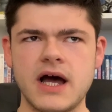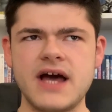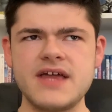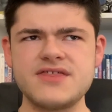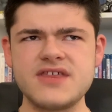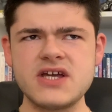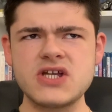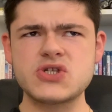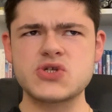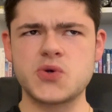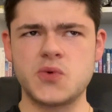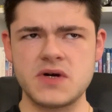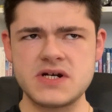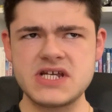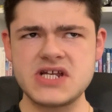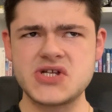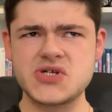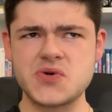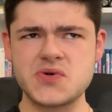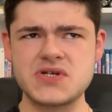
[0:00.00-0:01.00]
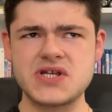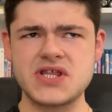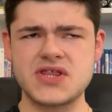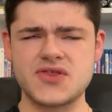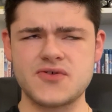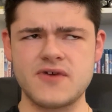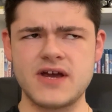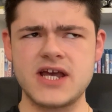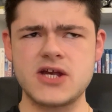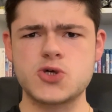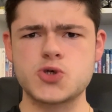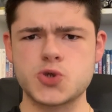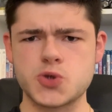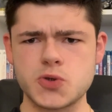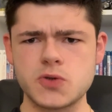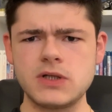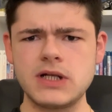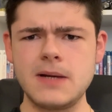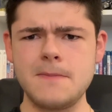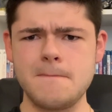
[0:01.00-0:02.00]
I think 2023
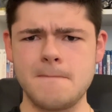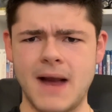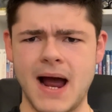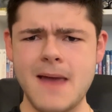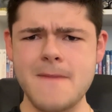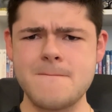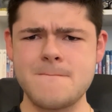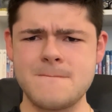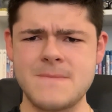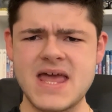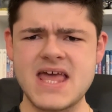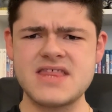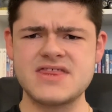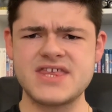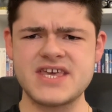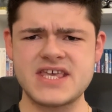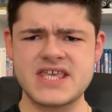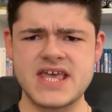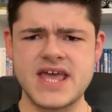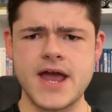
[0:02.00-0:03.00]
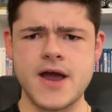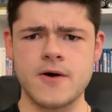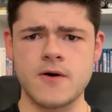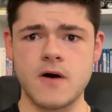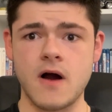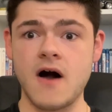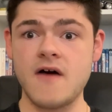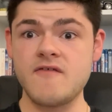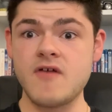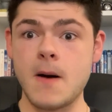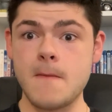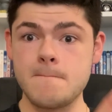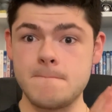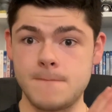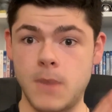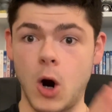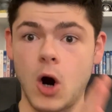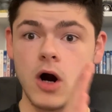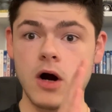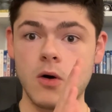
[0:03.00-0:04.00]
truly might be the year of
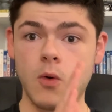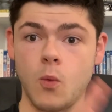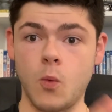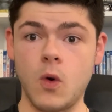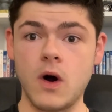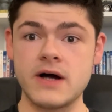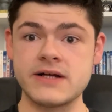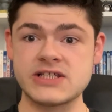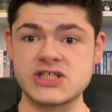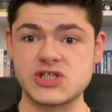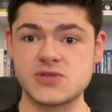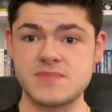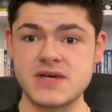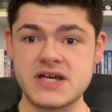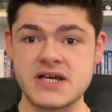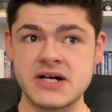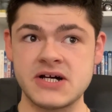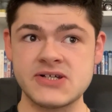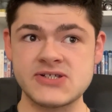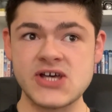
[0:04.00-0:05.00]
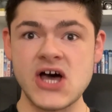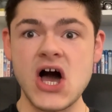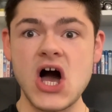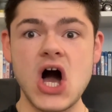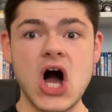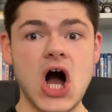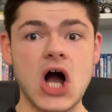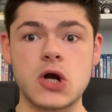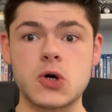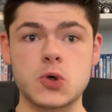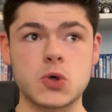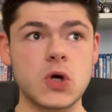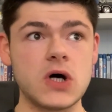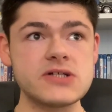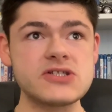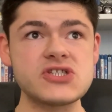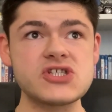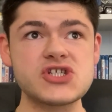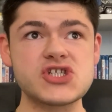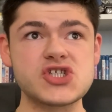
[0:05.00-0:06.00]
part ones, because
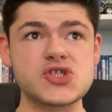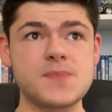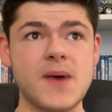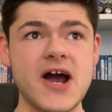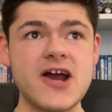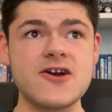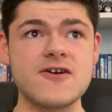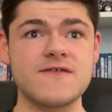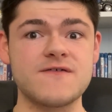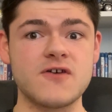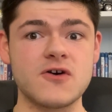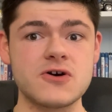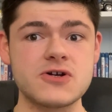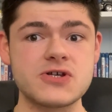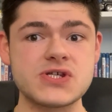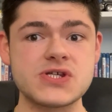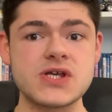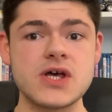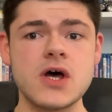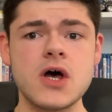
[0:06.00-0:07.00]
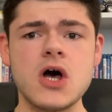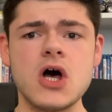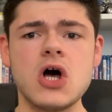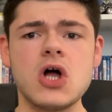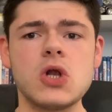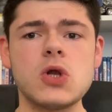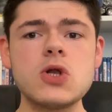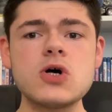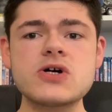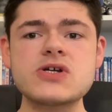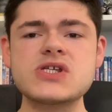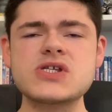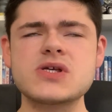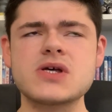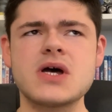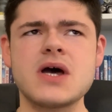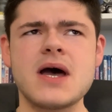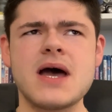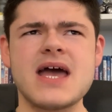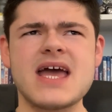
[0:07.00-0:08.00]
Across the Spider-Verse
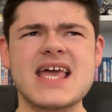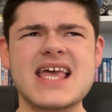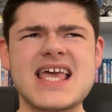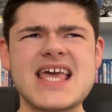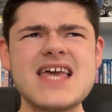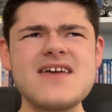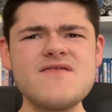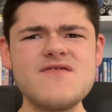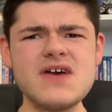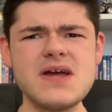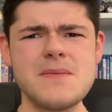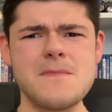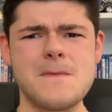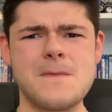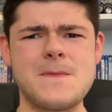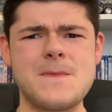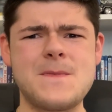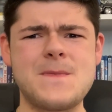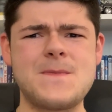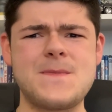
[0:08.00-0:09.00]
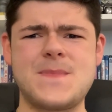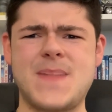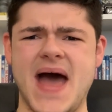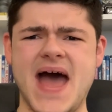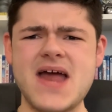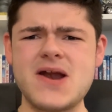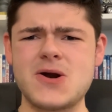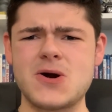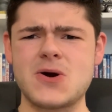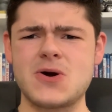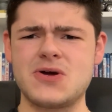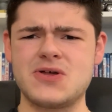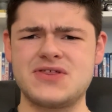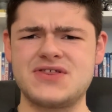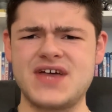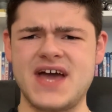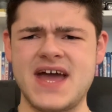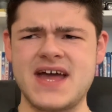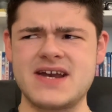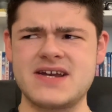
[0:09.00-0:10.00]
looks even better
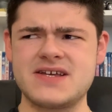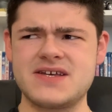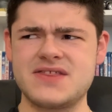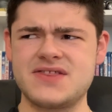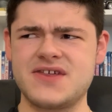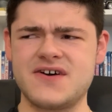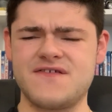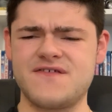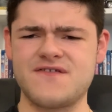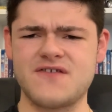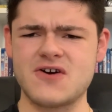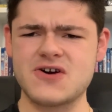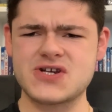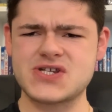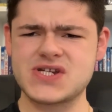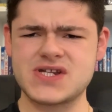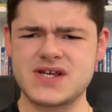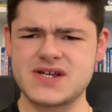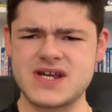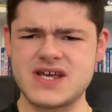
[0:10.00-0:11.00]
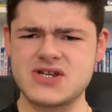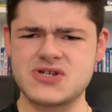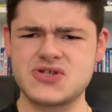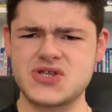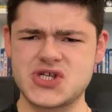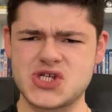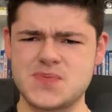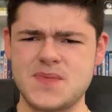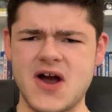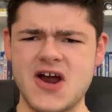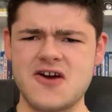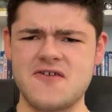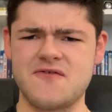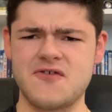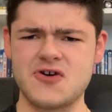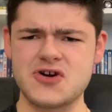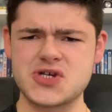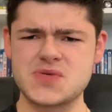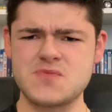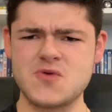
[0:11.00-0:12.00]
than the first Into the
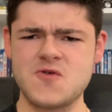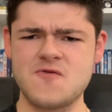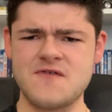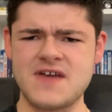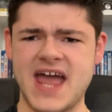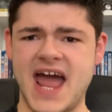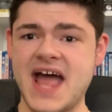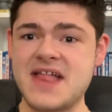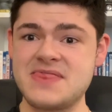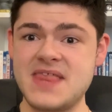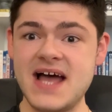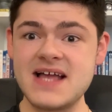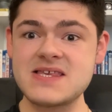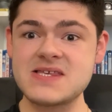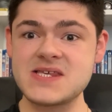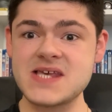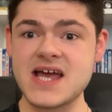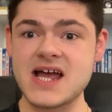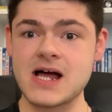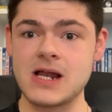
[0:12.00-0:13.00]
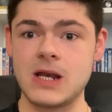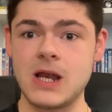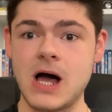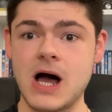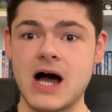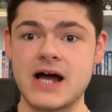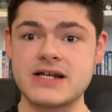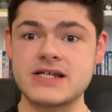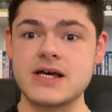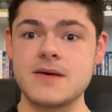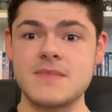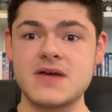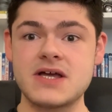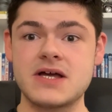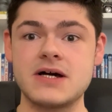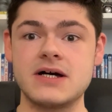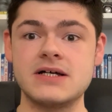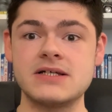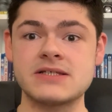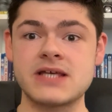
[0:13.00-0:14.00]
Spider-Verse movie. And that's saying a lot,
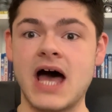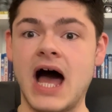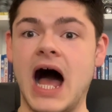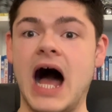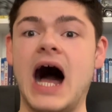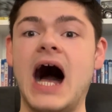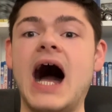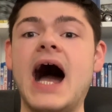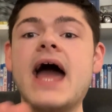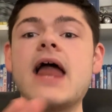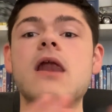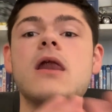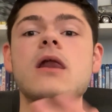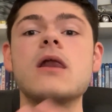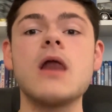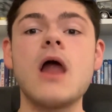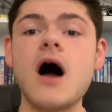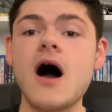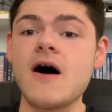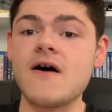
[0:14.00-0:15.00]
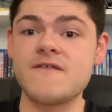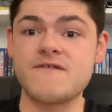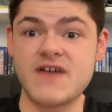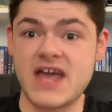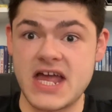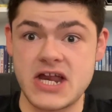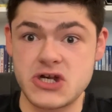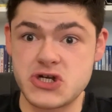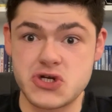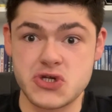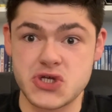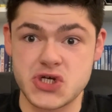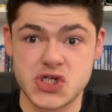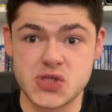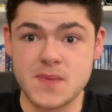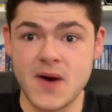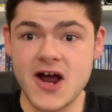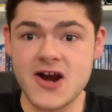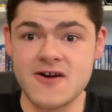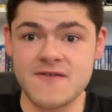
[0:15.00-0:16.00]
because I love Into the
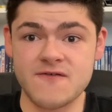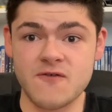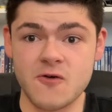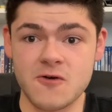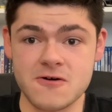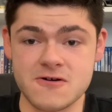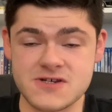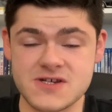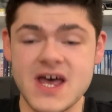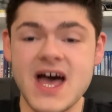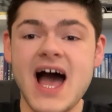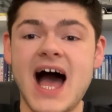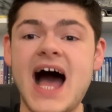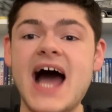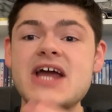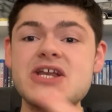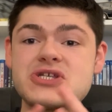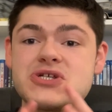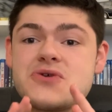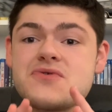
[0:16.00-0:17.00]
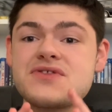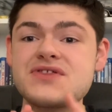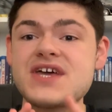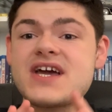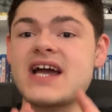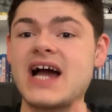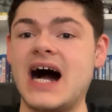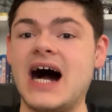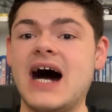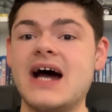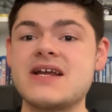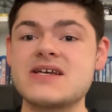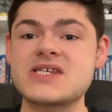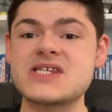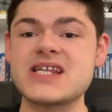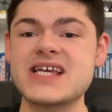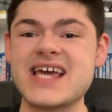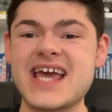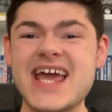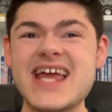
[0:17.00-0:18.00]
Spider-Verse. I do think,
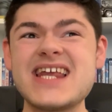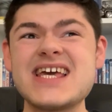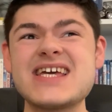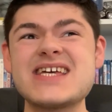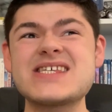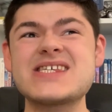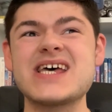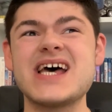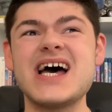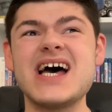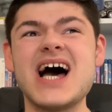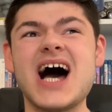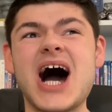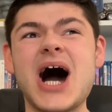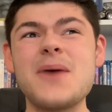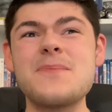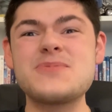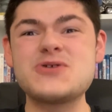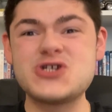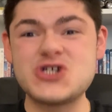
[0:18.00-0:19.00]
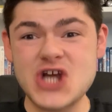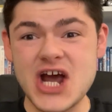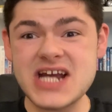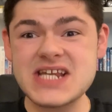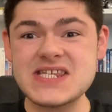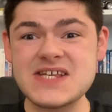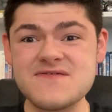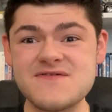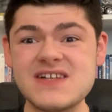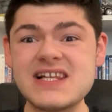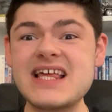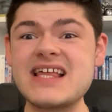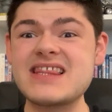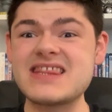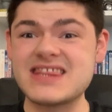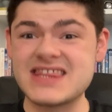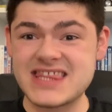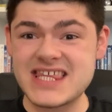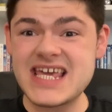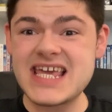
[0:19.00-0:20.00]
honestly, it is objectively
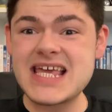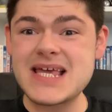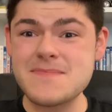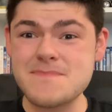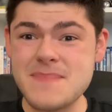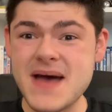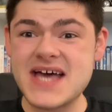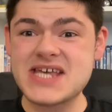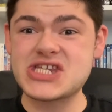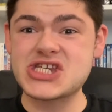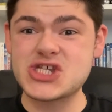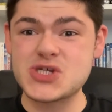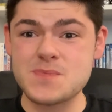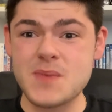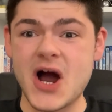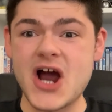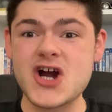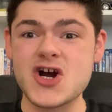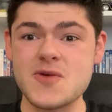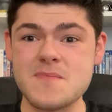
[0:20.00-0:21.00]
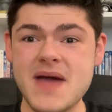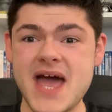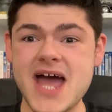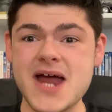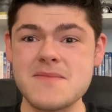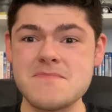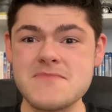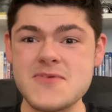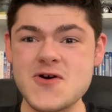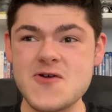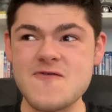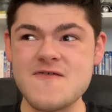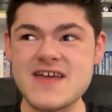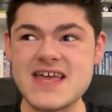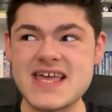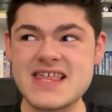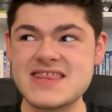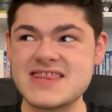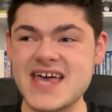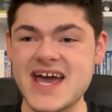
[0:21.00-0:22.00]
the best Spider-Man
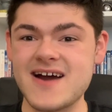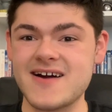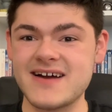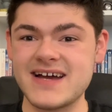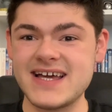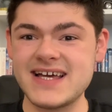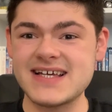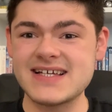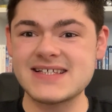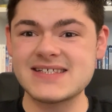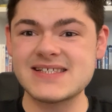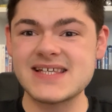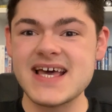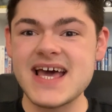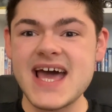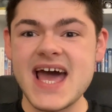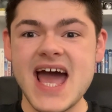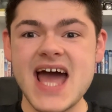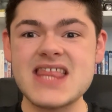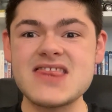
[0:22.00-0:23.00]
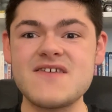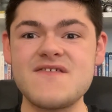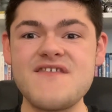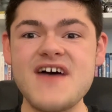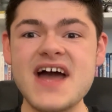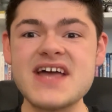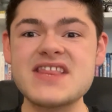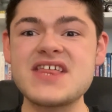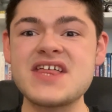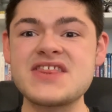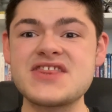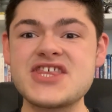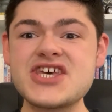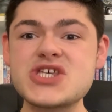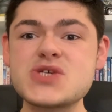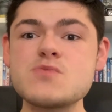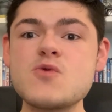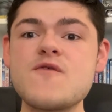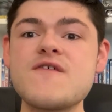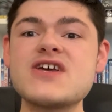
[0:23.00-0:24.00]
movie there is. And the fact that
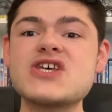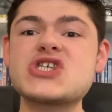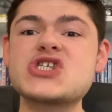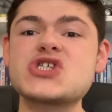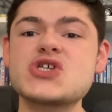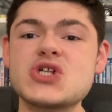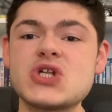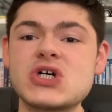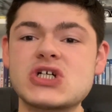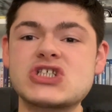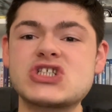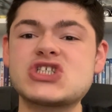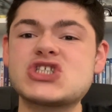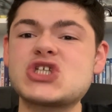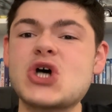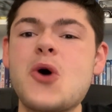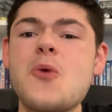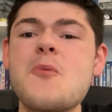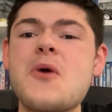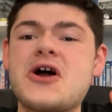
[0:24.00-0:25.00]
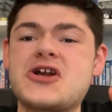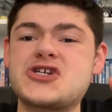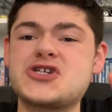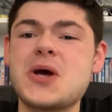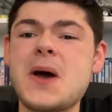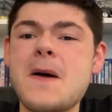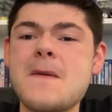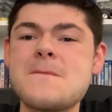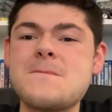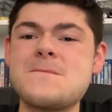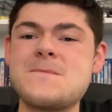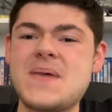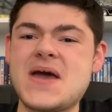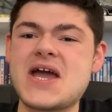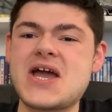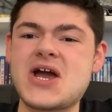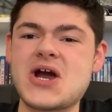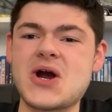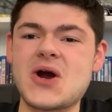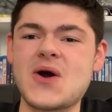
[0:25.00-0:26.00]
this movie looks so much
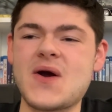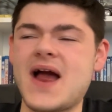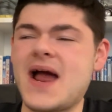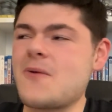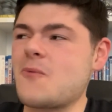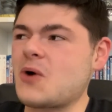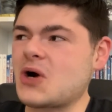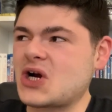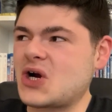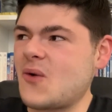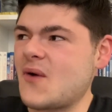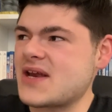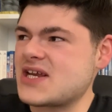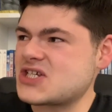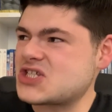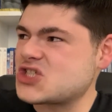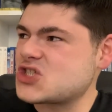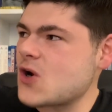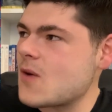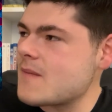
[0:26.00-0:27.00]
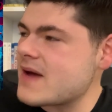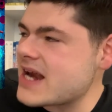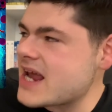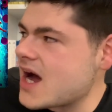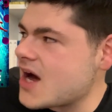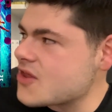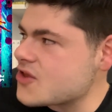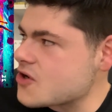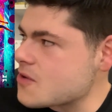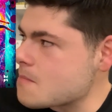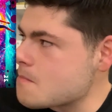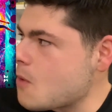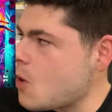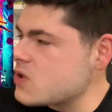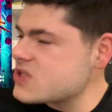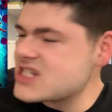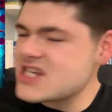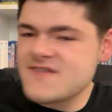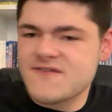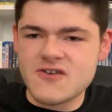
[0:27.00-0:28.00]
bigger and we're going to so many other
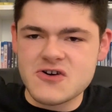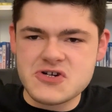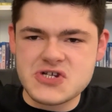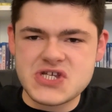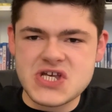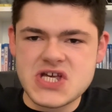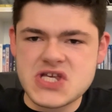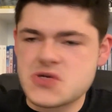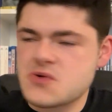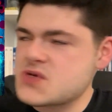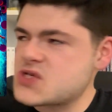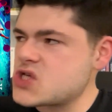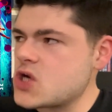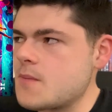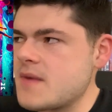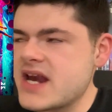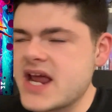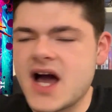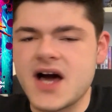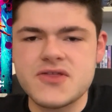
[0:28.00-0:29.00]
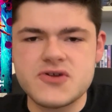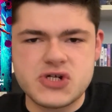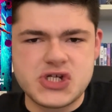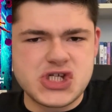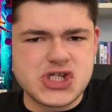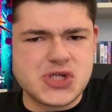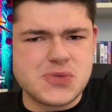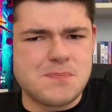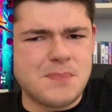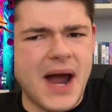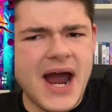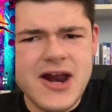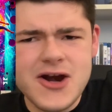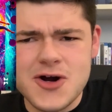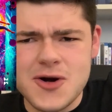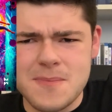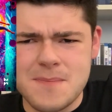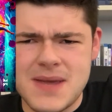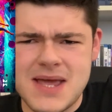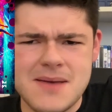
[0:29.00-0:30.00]
multiverses with so many other
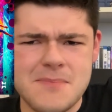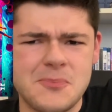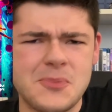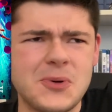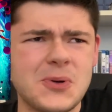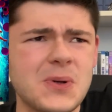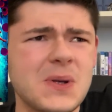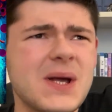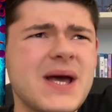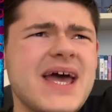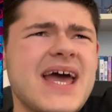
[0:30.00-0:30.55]
spider people,